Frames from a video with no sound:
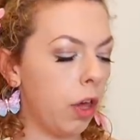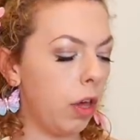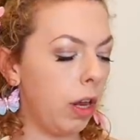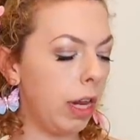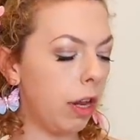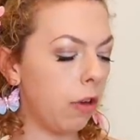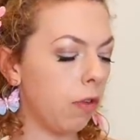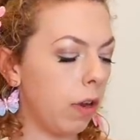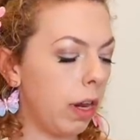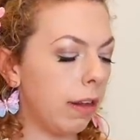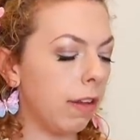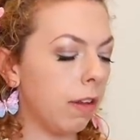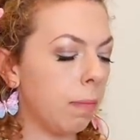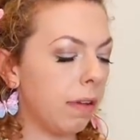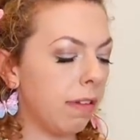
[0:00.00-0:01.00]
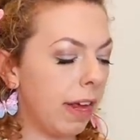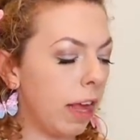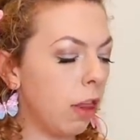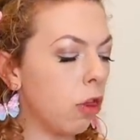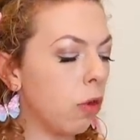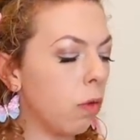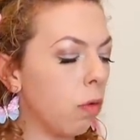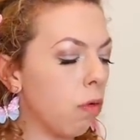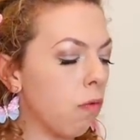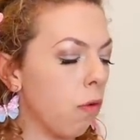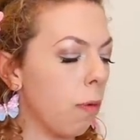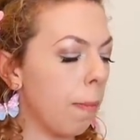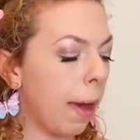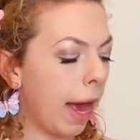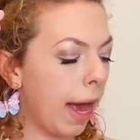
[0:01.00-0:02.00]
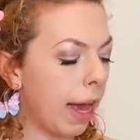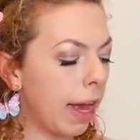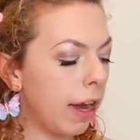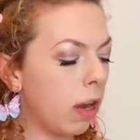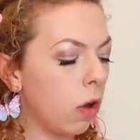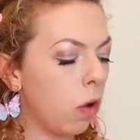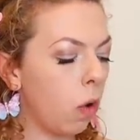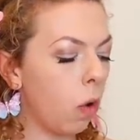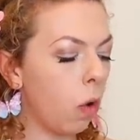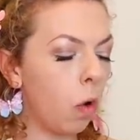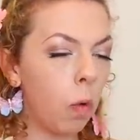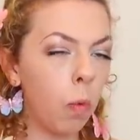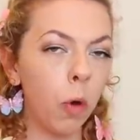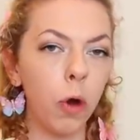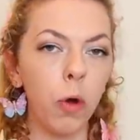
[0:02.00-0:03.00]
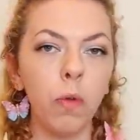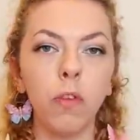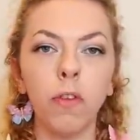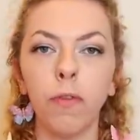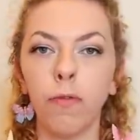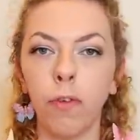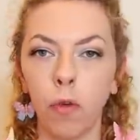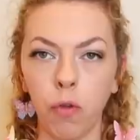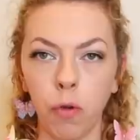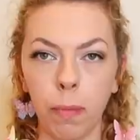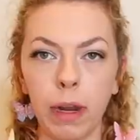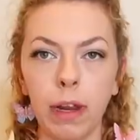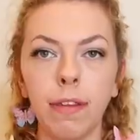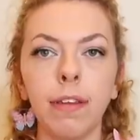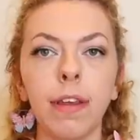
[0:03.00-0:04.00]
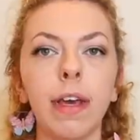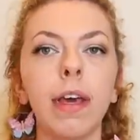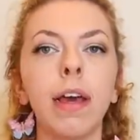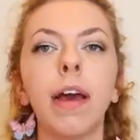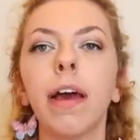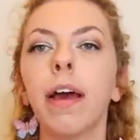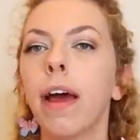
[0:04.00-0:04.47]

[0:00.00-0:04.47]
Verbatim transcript: Literally, it says potential through pain, core wounds, vulnerability.